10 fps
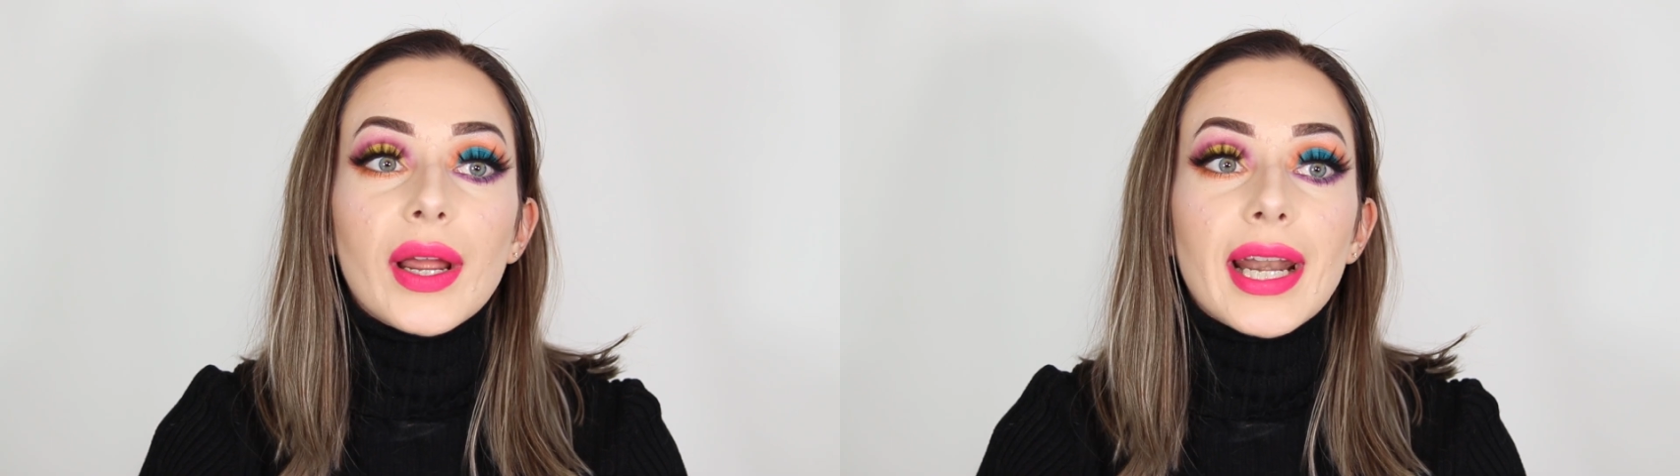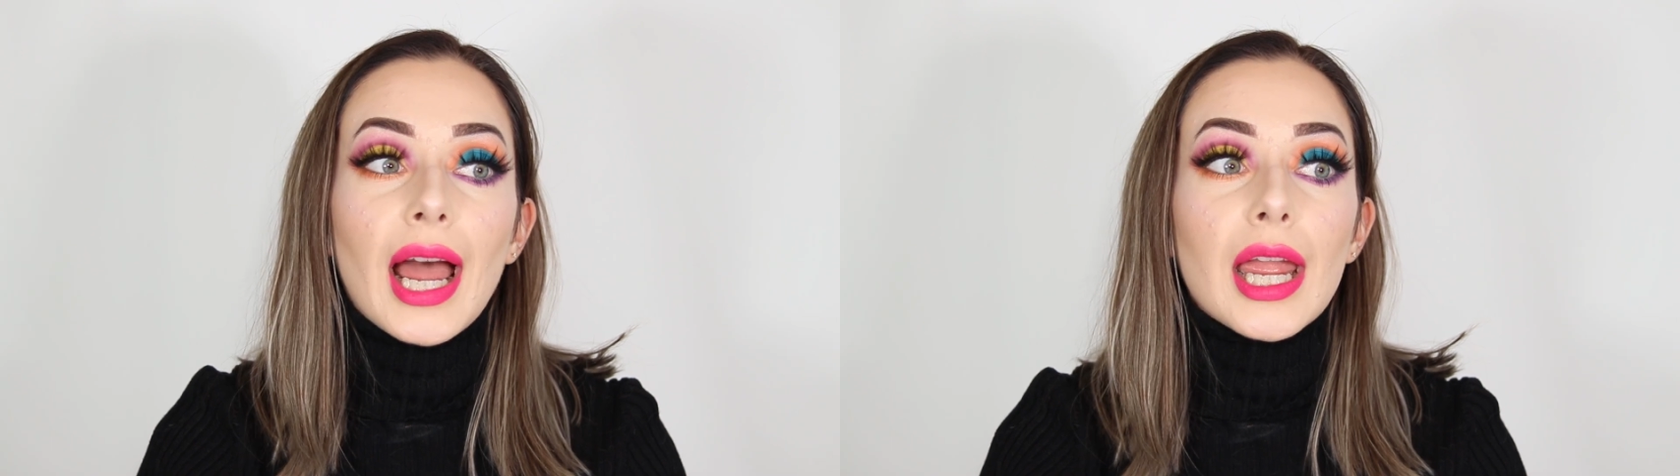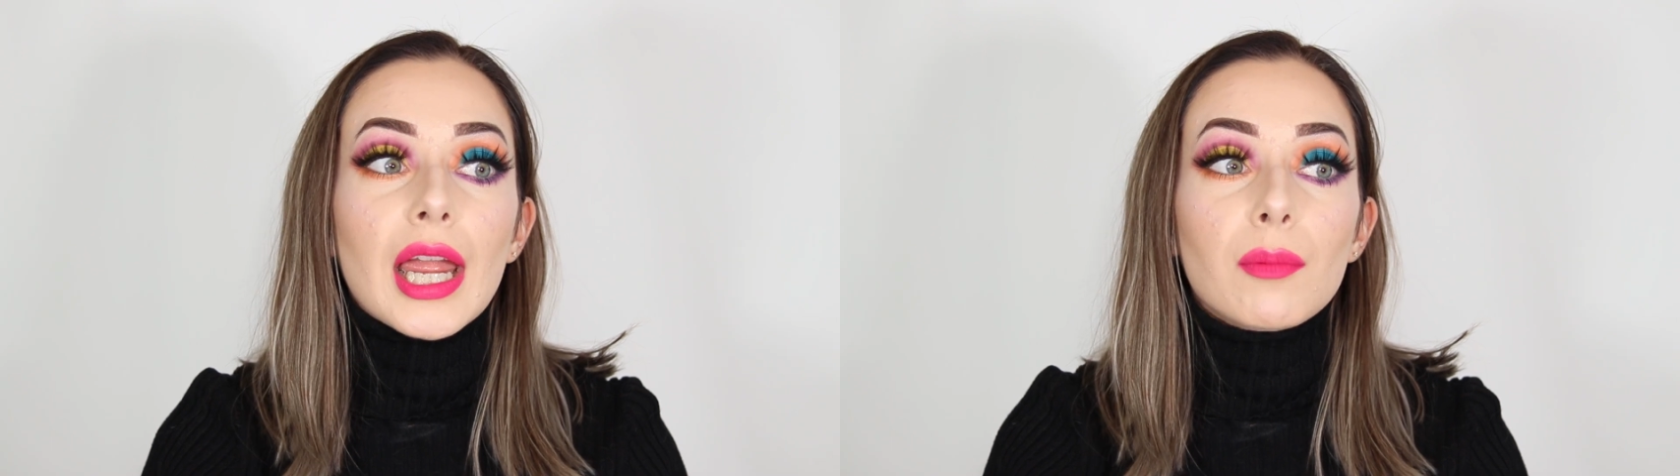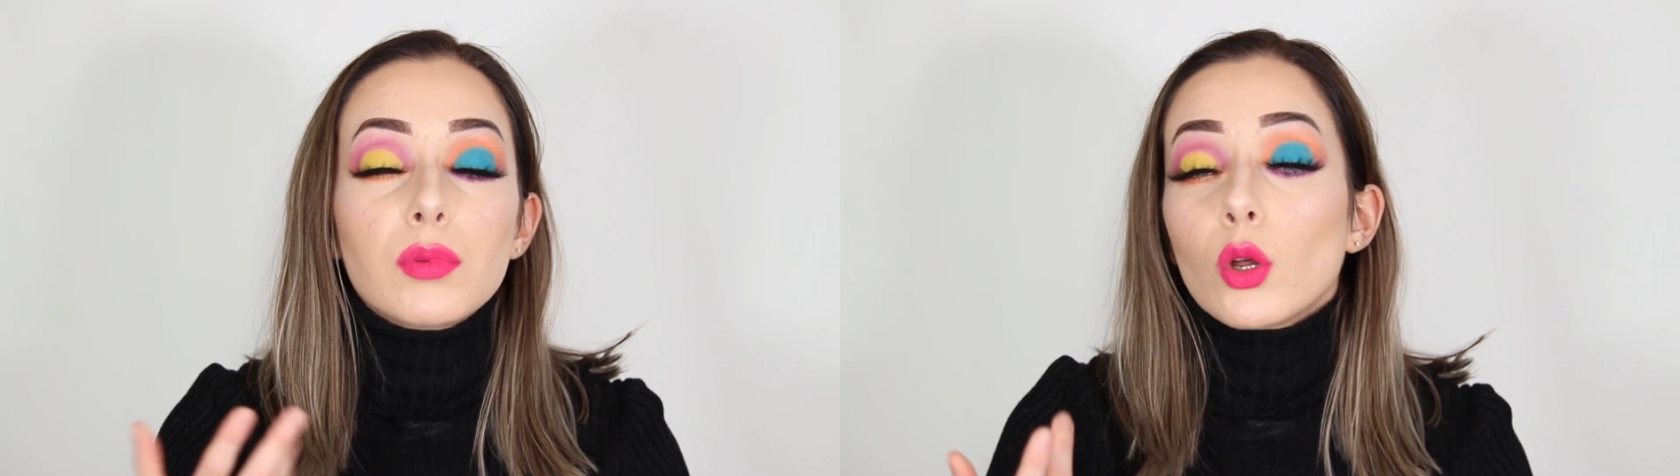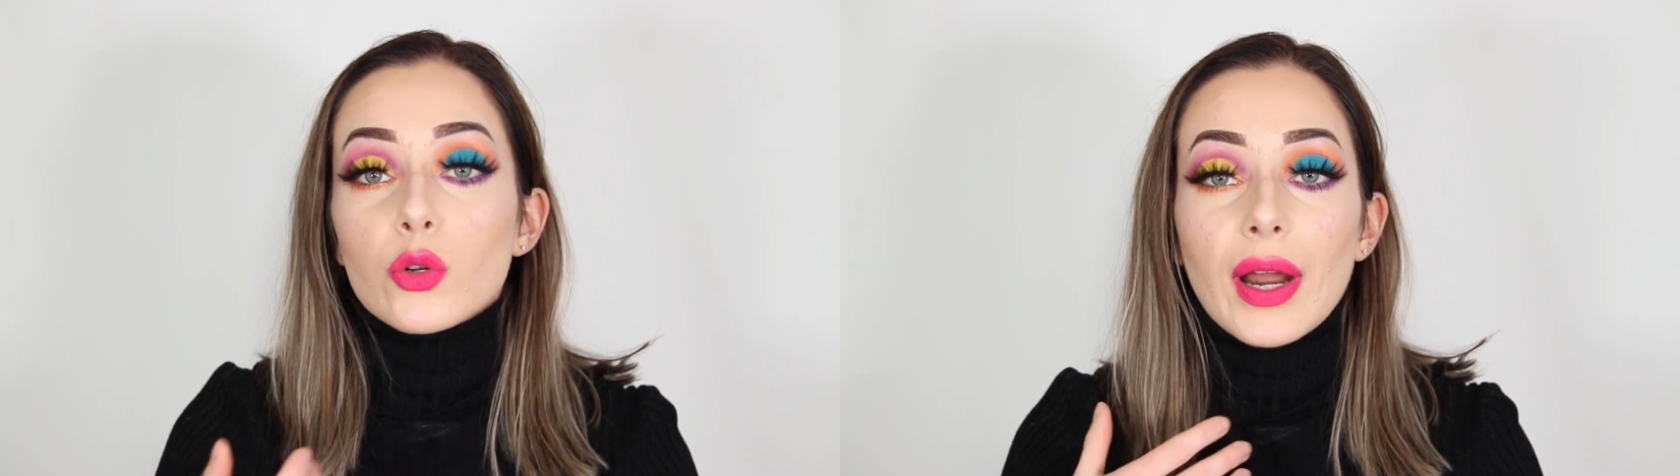when I
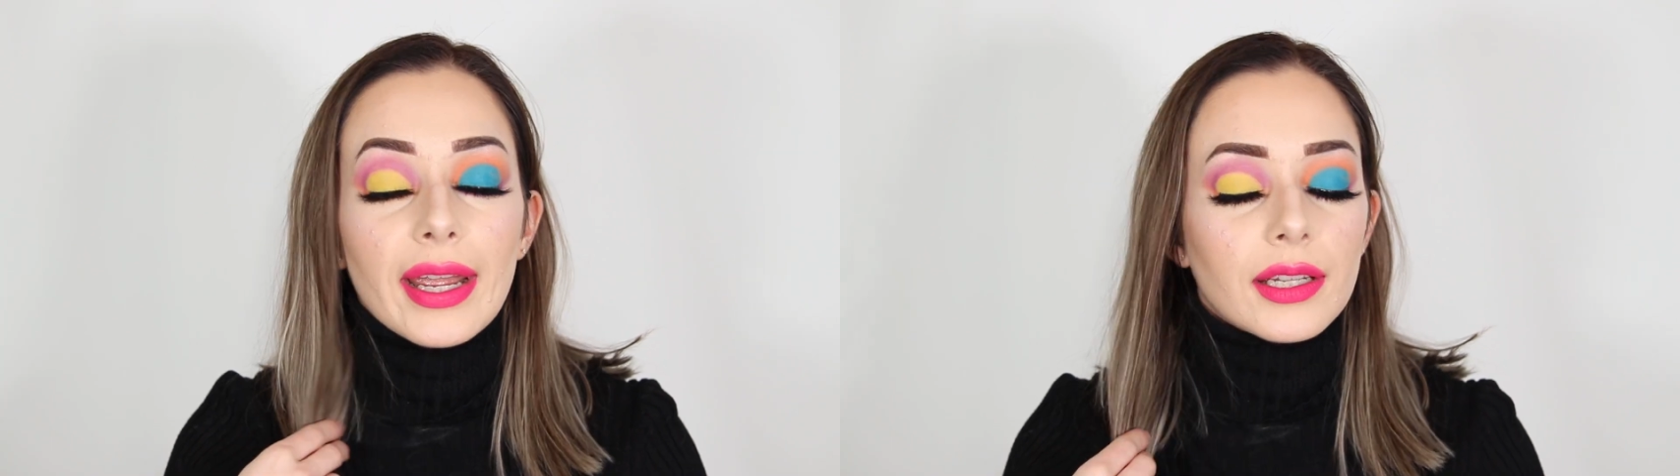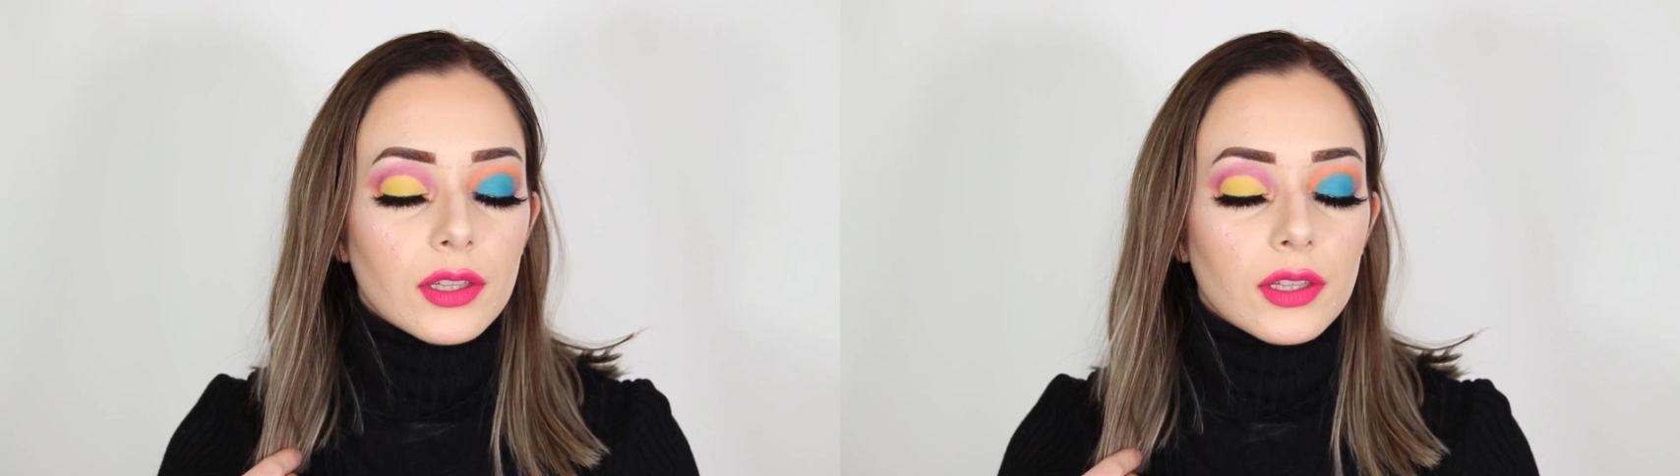blow dry it,